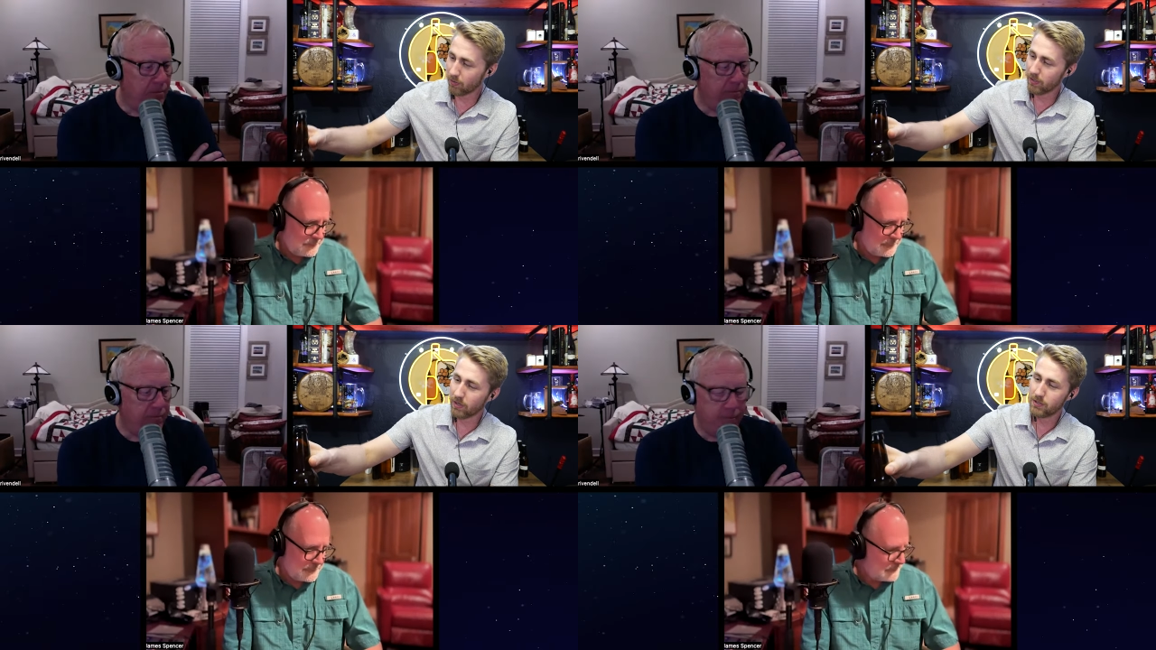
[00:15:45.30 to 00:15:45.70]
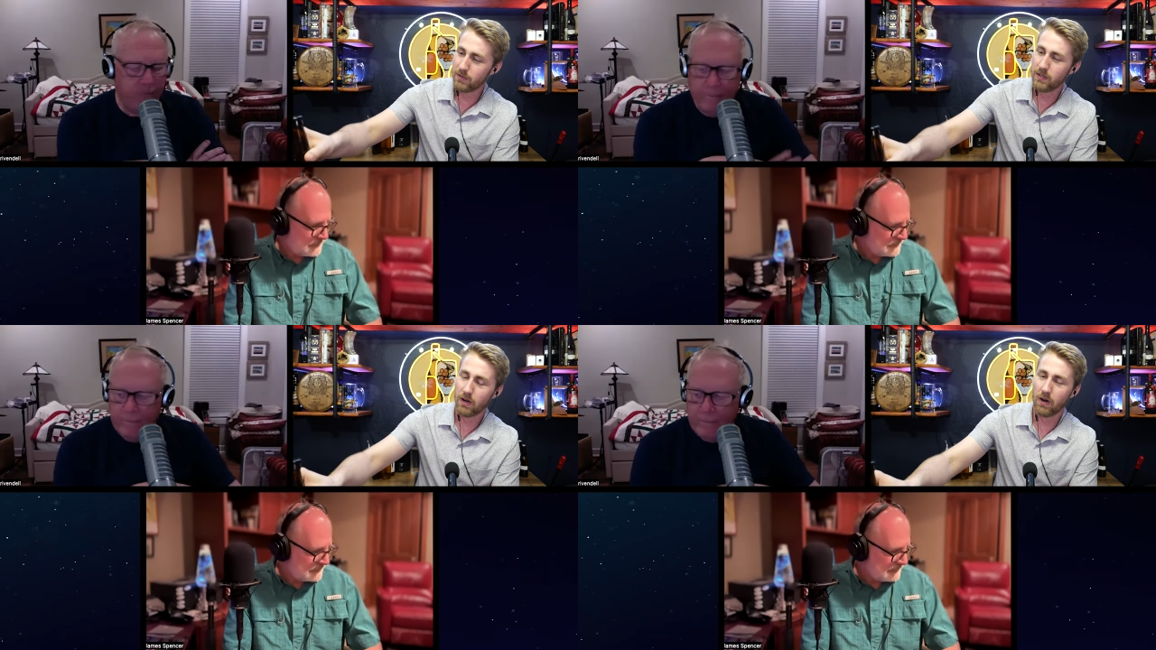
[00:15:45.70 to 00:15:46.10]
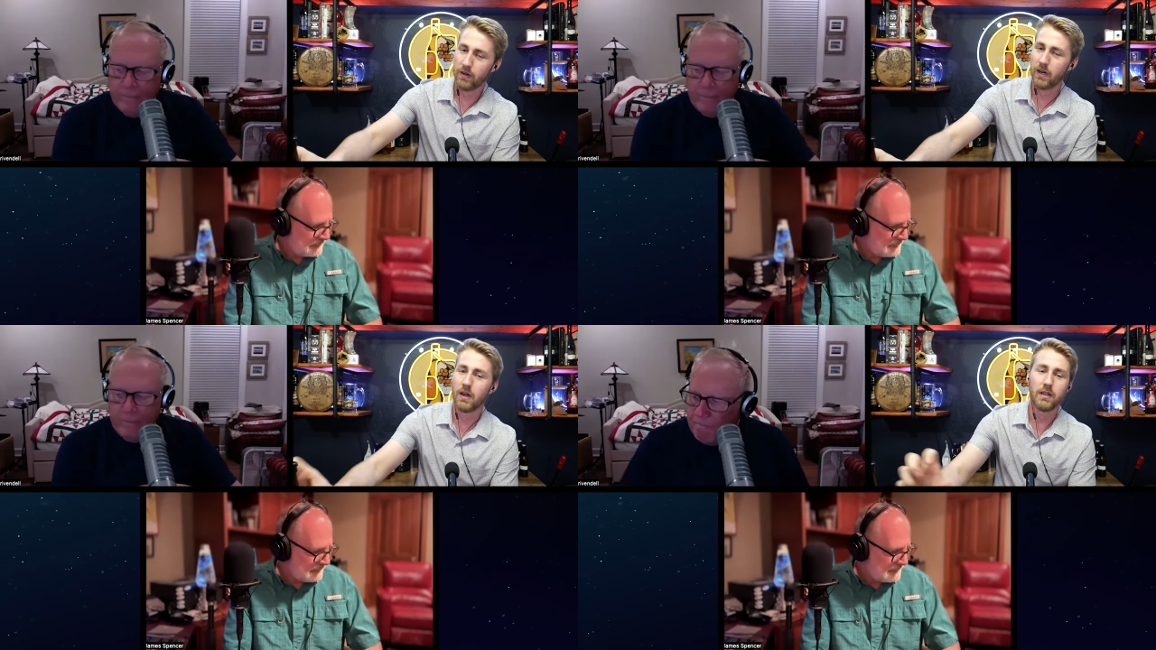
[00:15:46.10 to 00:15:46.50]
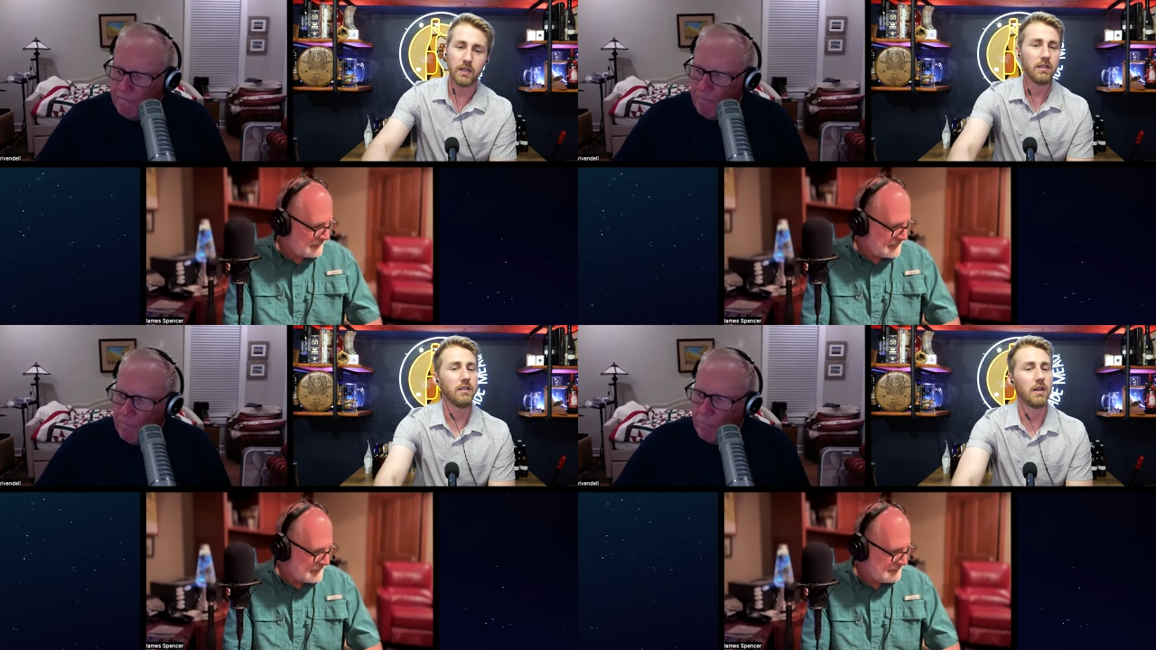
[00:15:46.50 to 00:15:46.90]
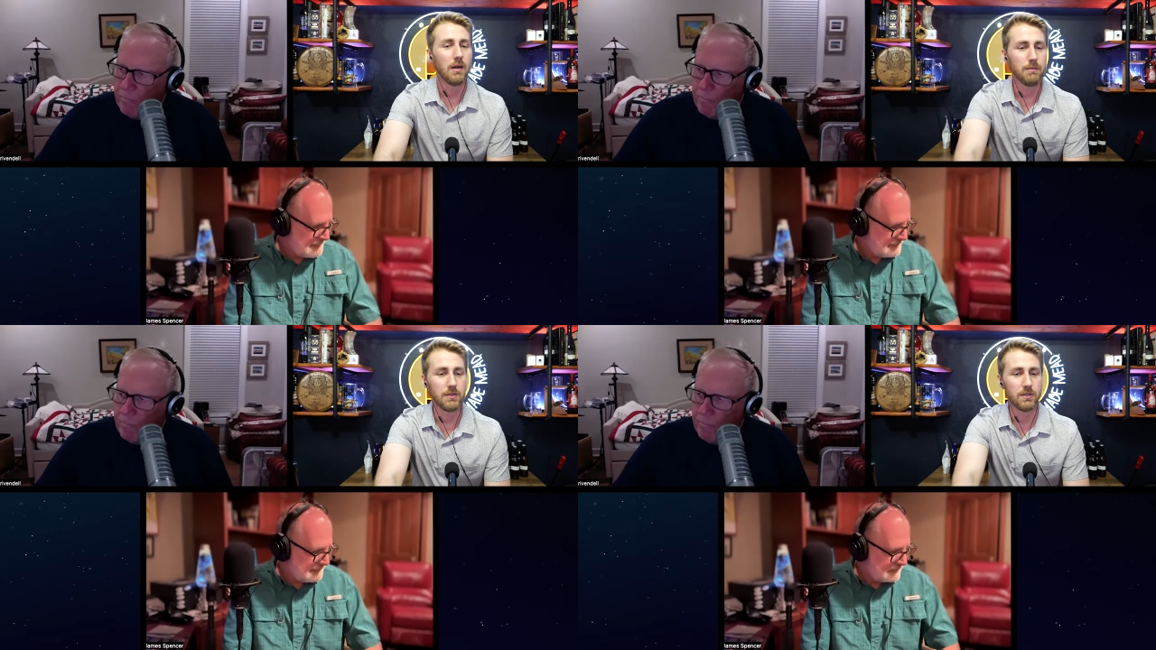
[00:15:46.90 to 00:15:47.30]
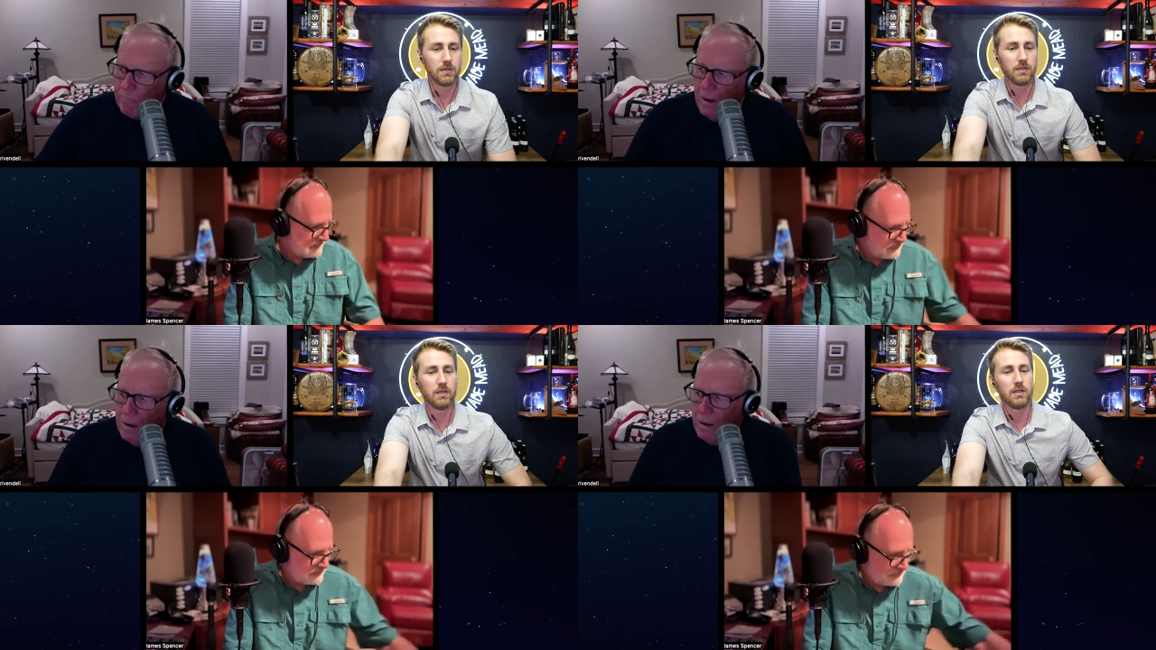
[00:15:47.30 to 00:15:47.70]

Speaker 1: going on to the Ariana hops.